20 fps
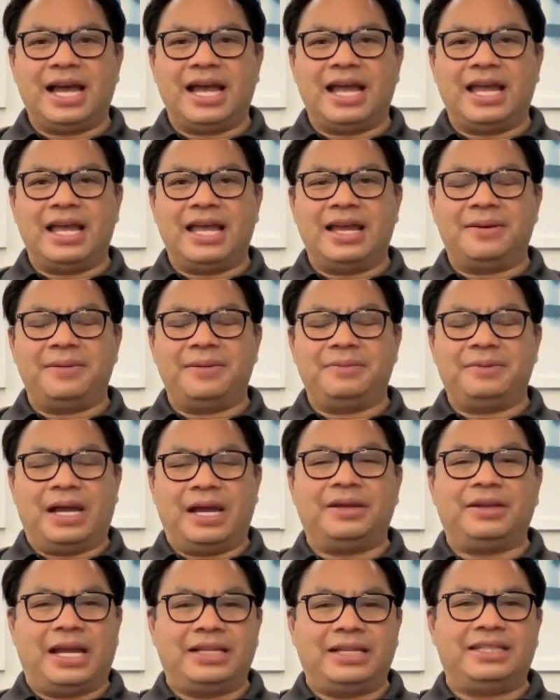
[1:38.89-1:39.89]

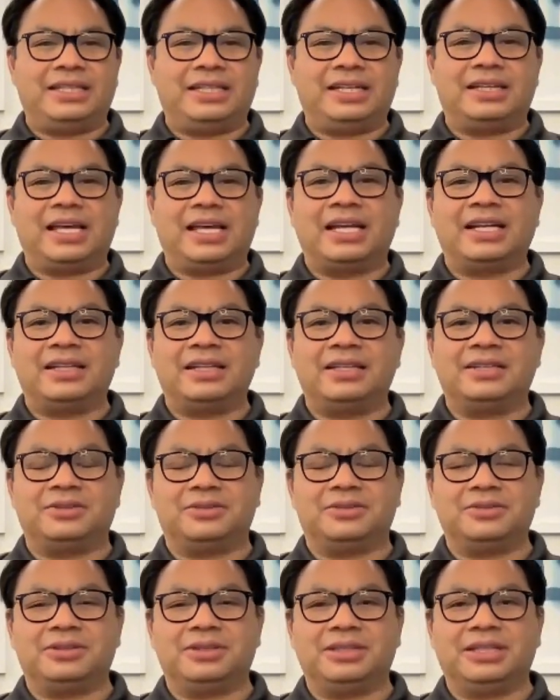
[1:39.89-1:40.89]
I did a lot of
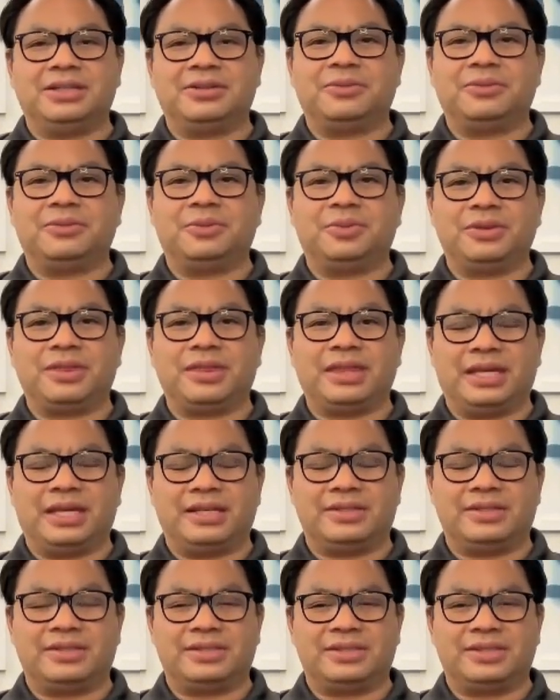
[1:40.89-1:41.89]
little
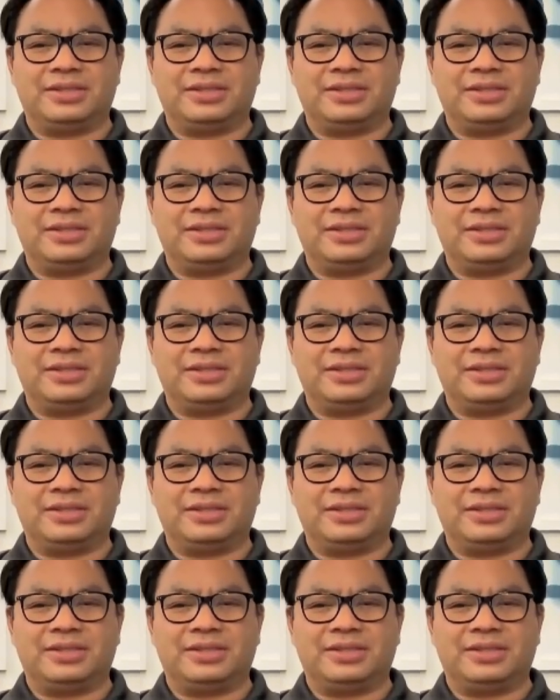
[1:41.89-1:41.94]
things.